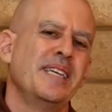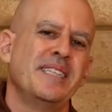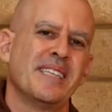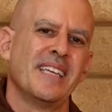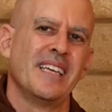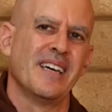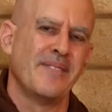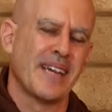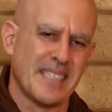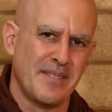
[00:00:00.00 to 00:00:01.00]
easily
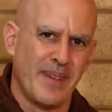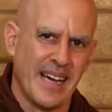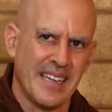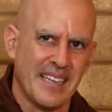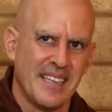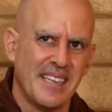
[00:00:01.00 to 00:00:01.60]
affected by